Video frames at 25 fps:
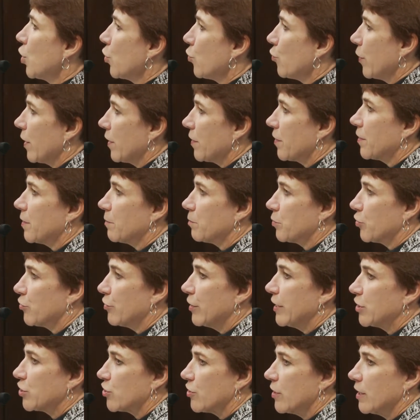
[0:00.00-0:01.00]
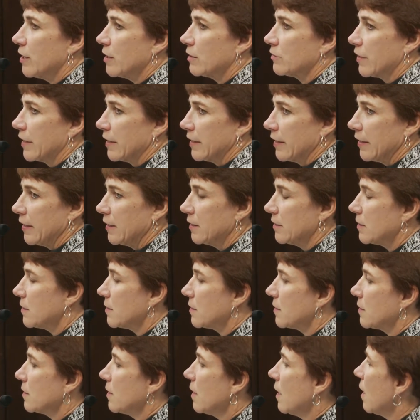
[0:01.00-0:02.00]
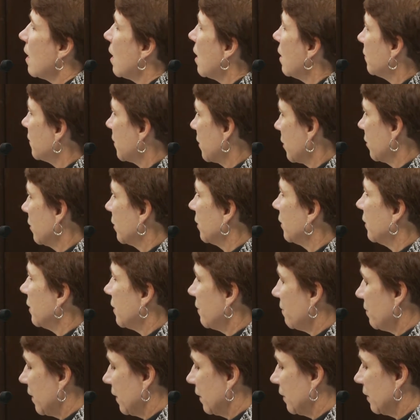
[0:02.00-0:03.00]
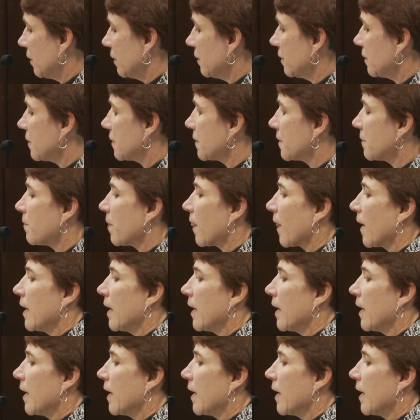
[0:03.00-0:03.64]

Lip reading: with the pretrial release of certain defendants.